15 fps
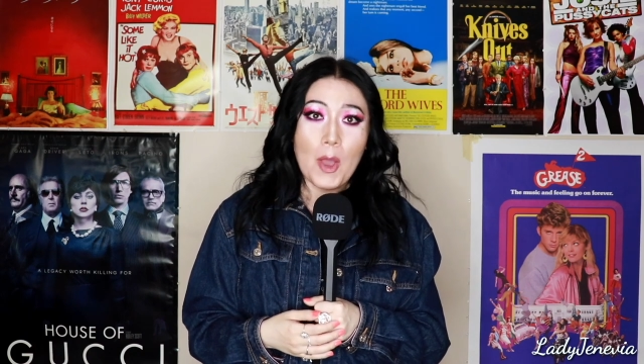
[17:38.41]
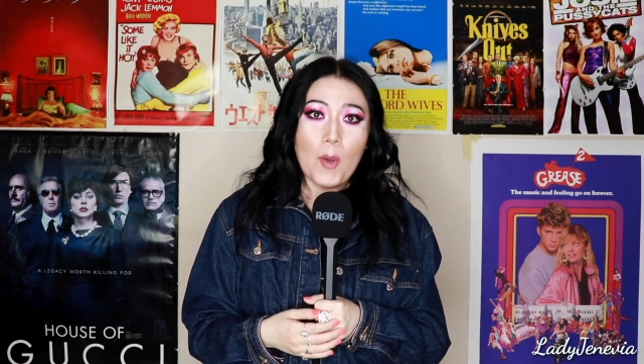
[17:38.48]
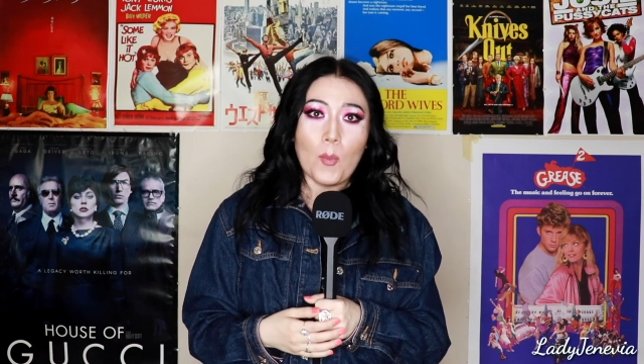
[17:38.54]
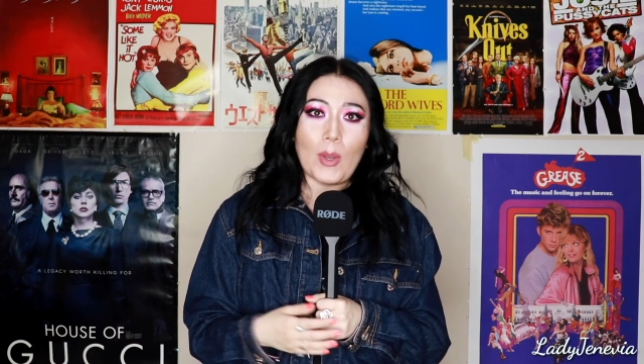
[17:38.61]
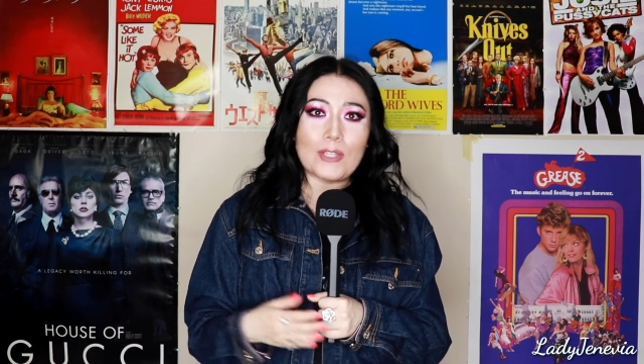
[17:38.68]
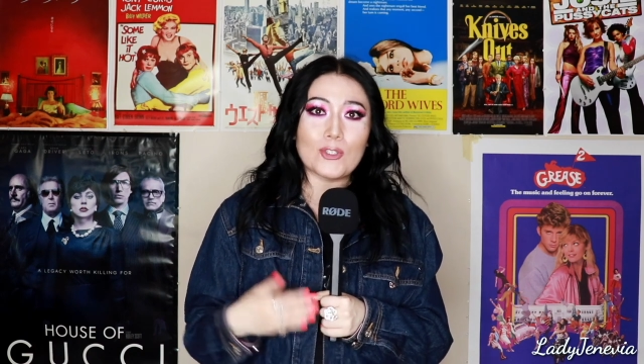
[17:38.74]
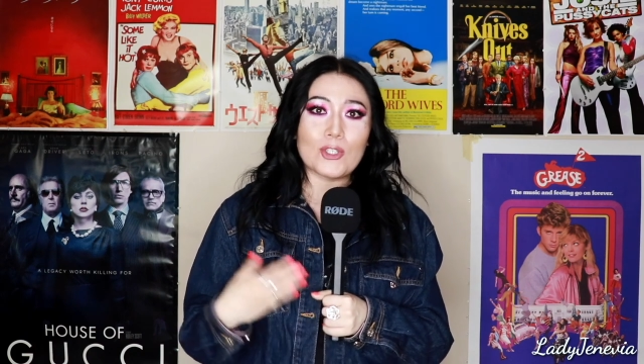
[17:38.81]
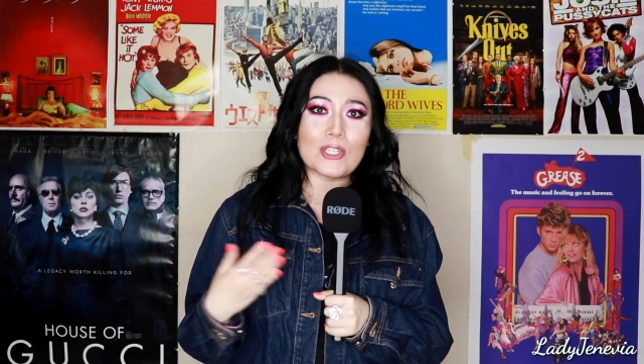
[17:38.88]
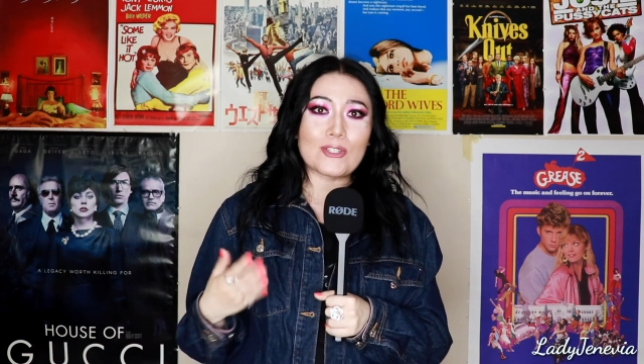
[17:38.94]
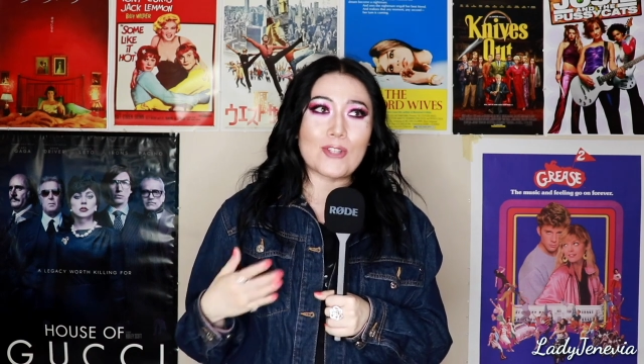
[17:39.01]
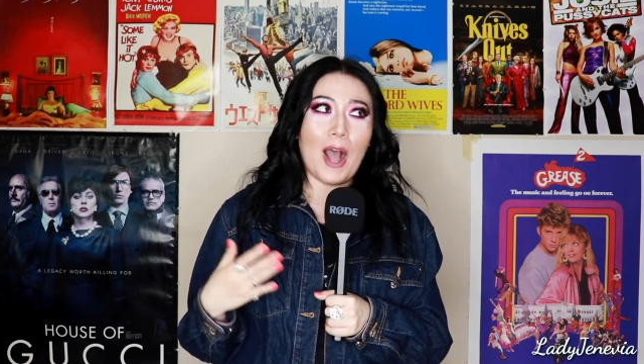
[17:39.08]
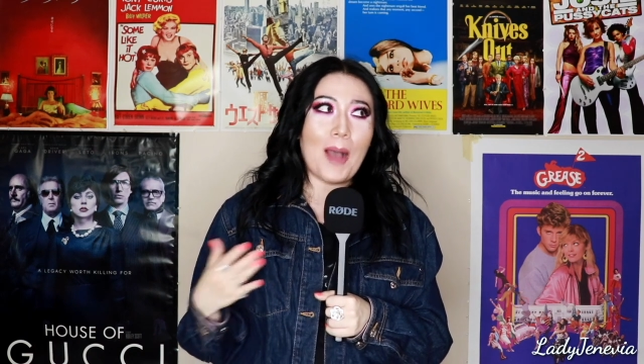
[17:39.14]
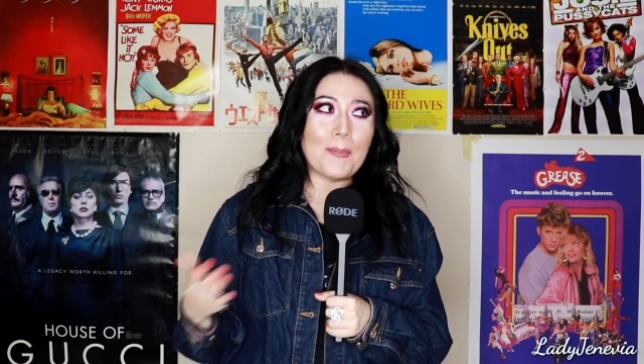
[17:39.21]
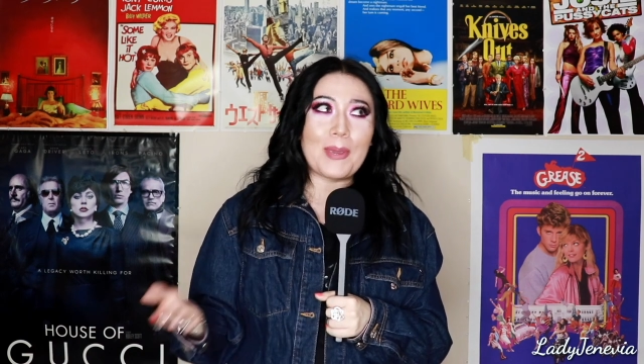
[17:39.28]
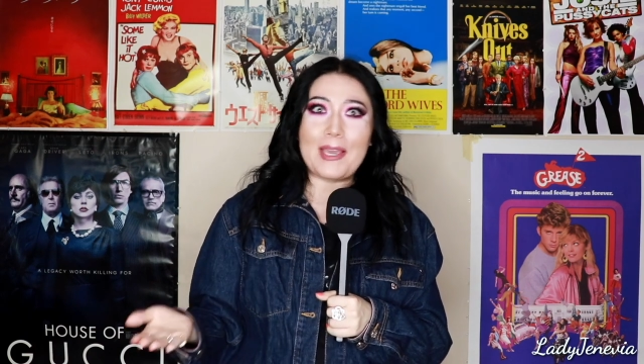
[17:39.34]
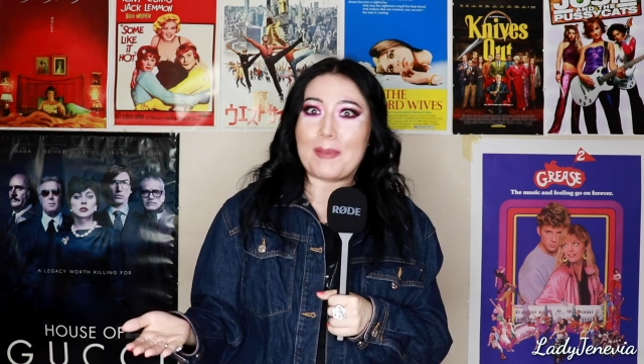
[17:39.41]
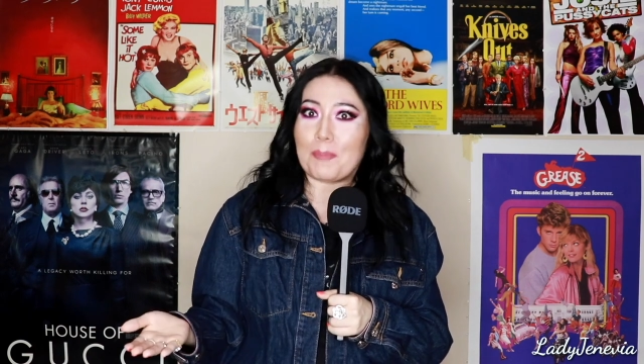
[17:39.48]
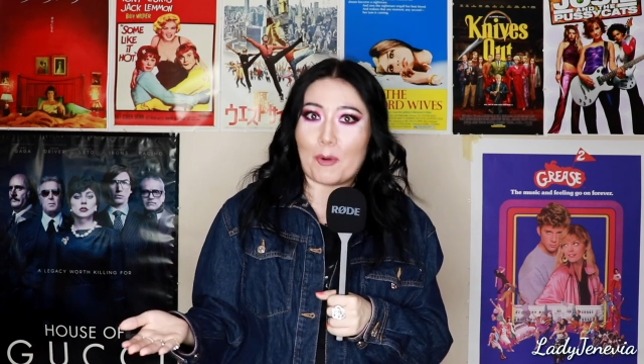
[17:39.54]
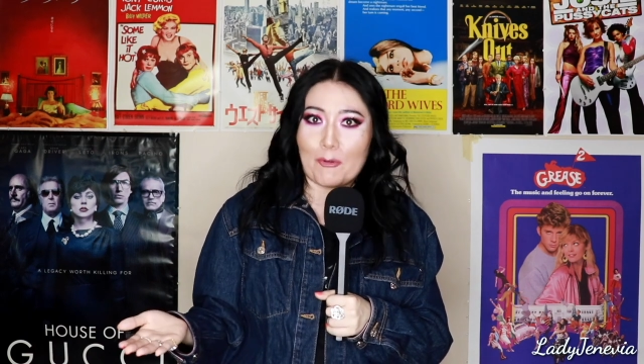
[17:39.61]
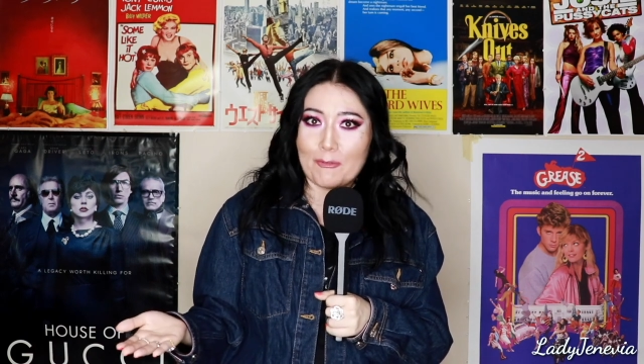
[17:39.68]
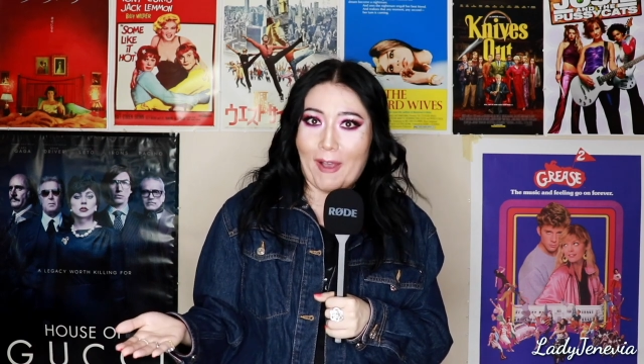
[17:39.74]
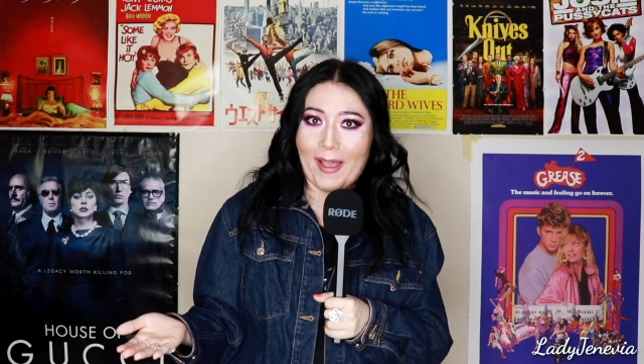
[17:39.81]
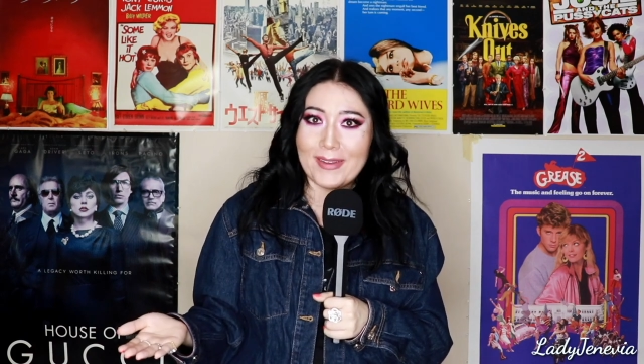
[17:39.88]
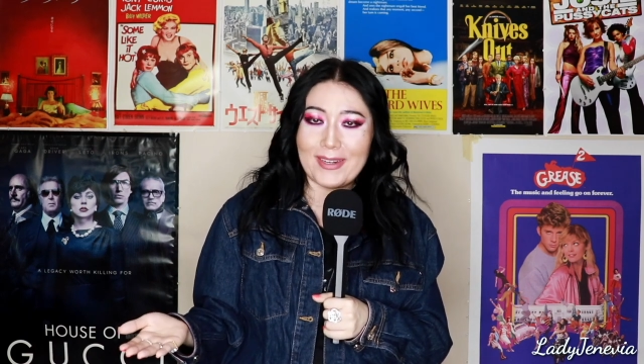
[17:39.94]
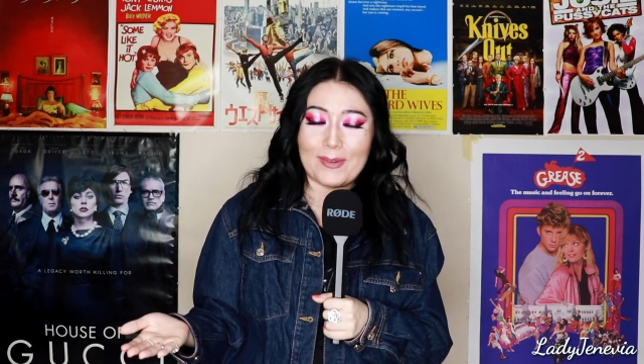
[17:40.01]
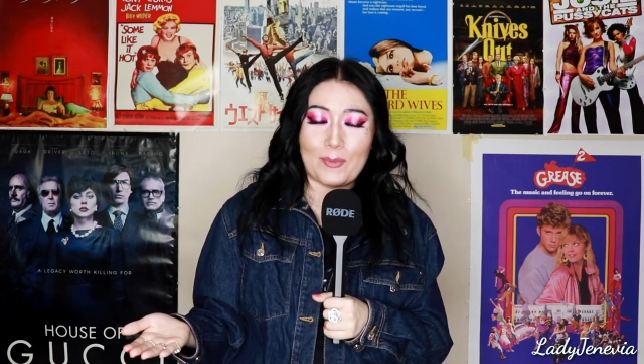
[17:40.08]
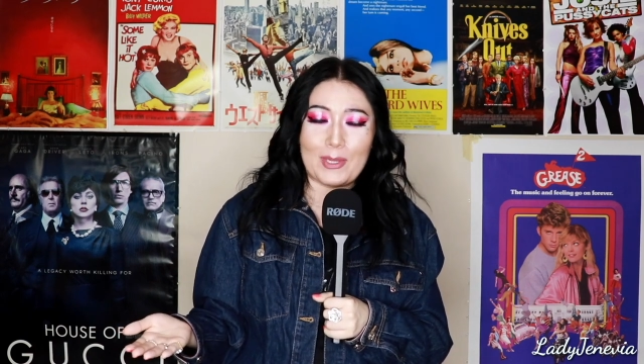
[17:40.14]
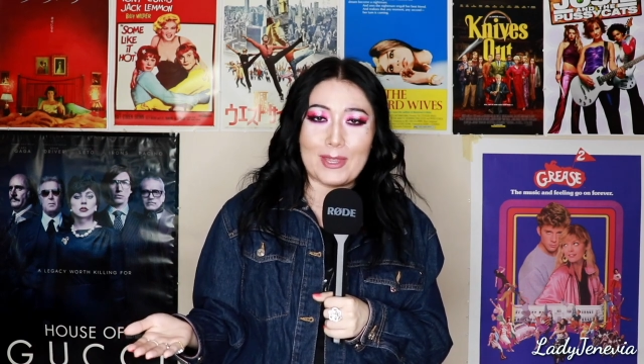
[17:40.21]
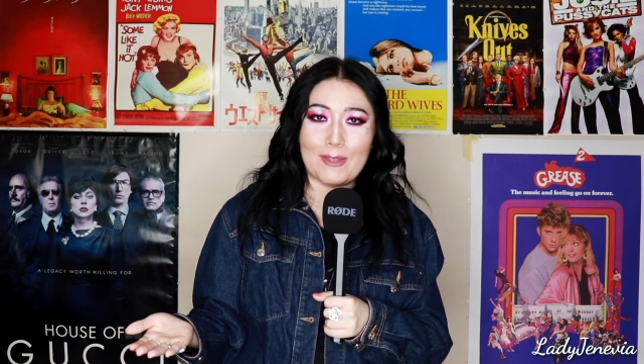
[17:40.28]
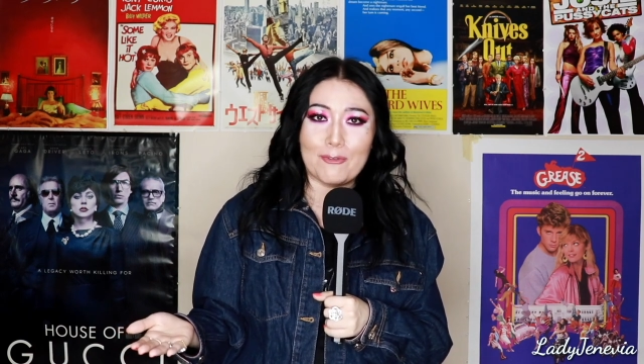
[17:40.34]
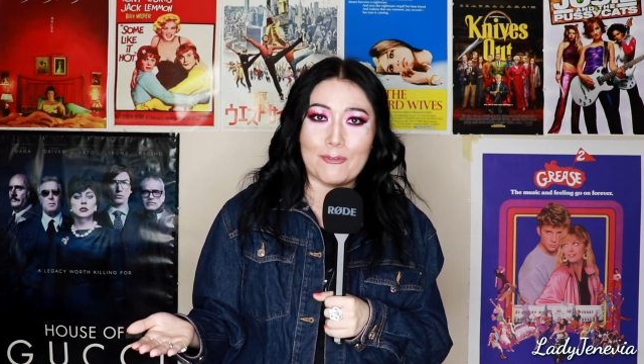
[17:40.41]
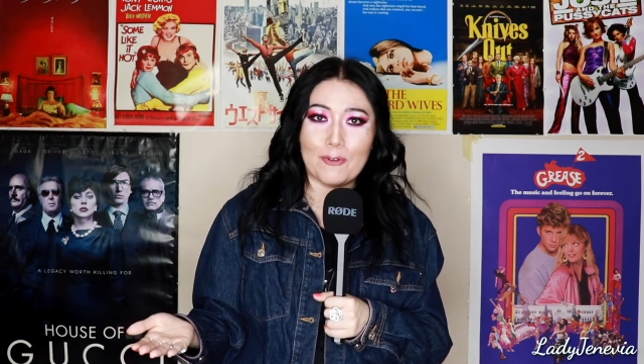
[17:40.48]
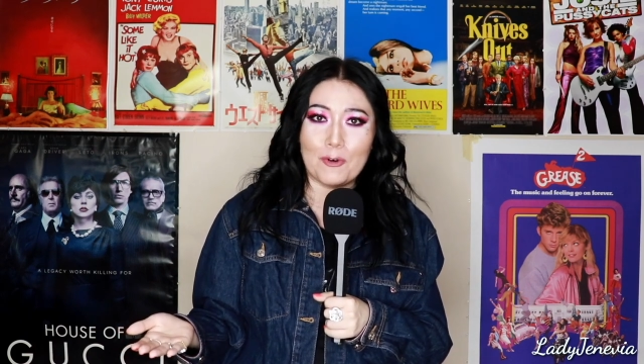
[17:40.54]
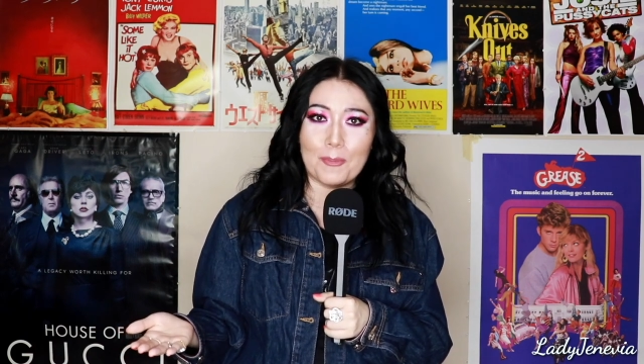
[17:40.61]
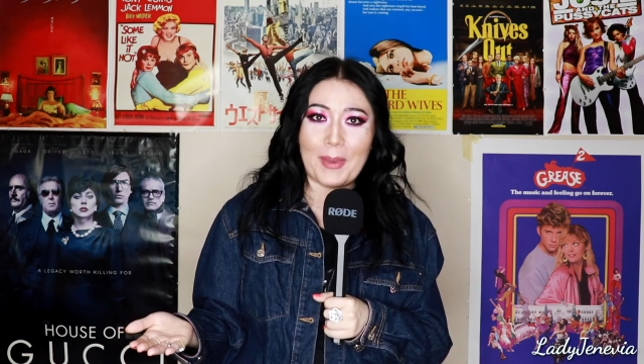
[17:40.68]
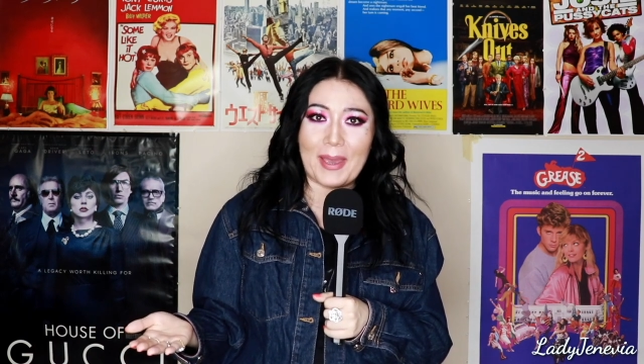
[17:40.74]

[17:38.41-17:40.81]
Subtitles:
when she's not being provided with the full